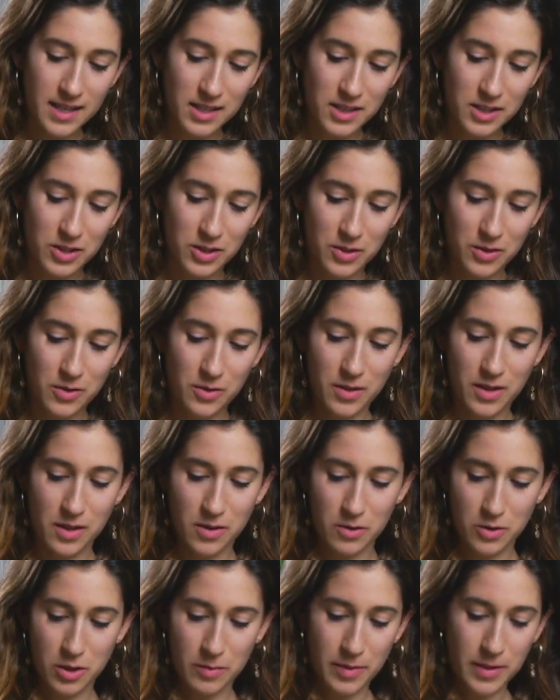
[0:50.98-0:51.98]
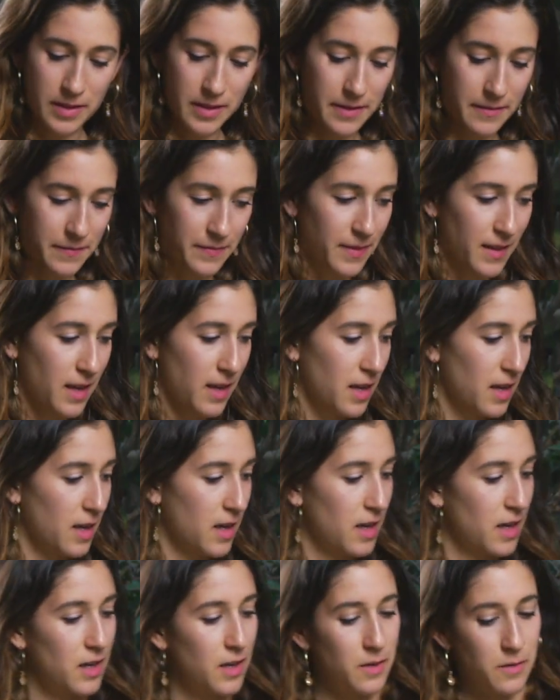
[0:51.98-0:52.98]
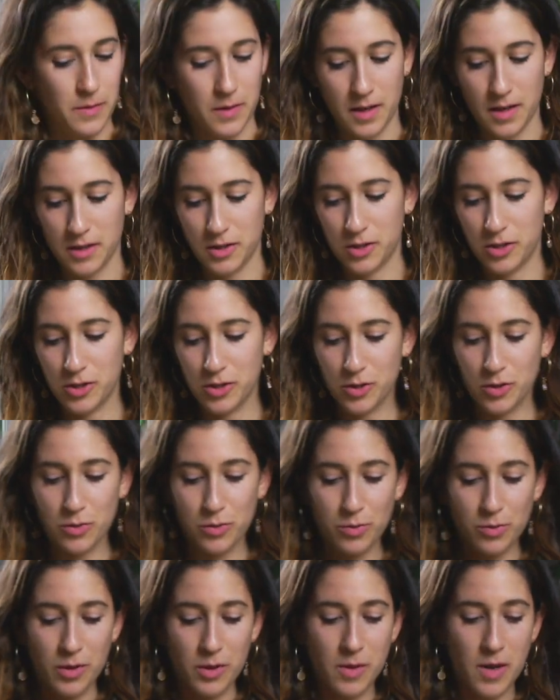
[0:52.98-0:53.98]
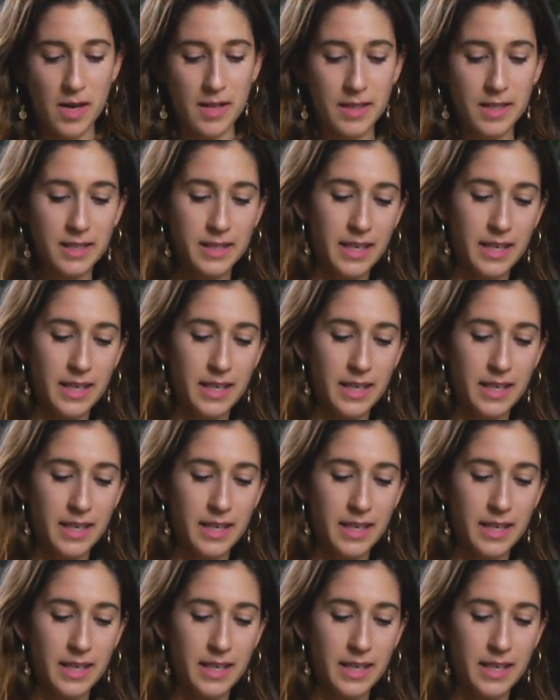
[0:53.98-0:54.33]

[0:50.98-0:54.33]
into the NutriBullet. We're gonna screw on the